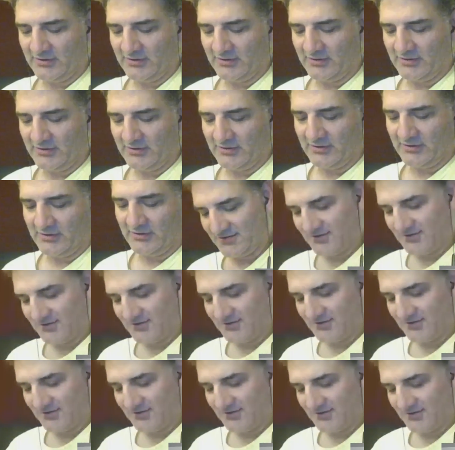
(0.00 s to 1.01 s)
of that,
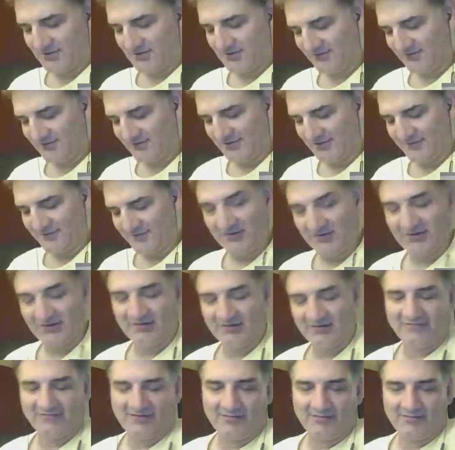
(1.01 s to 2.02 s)
and now it's kind
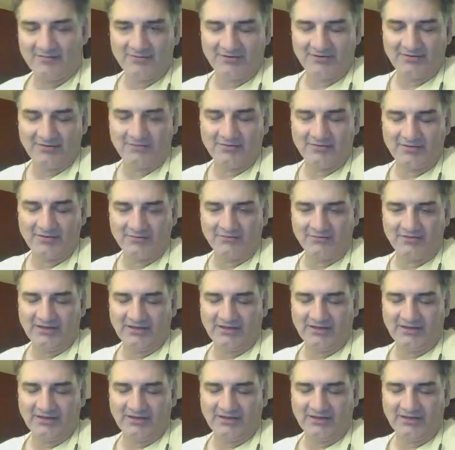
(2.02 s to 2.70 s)
of funny because I'm